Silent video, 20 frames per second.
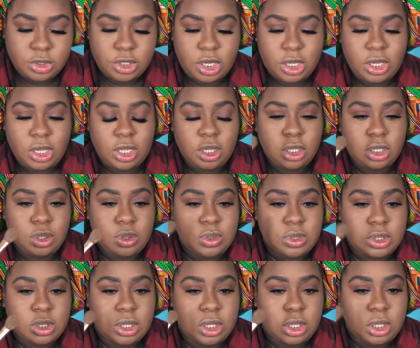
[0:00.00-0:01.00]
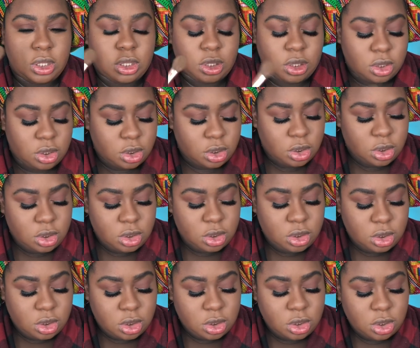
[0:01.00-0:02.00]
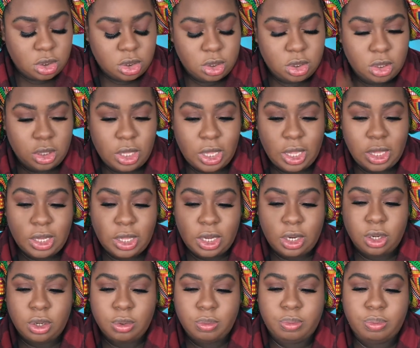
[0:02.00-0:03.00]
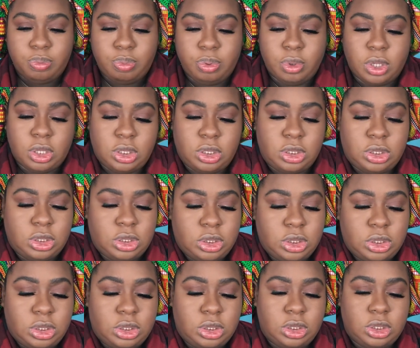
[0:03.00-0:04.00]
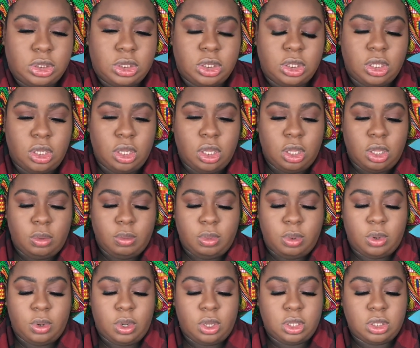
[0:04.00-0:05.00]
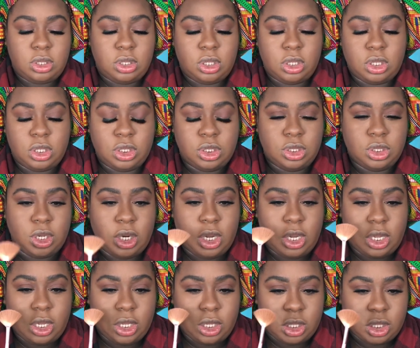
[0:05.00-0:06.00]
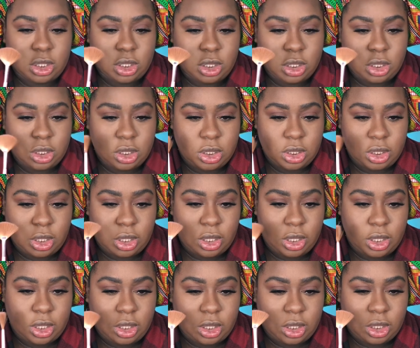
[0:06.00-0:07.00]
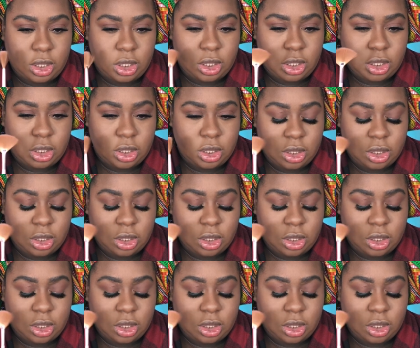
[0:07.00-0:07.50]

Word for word: I like using highlighter brushes, but we're also gonna try a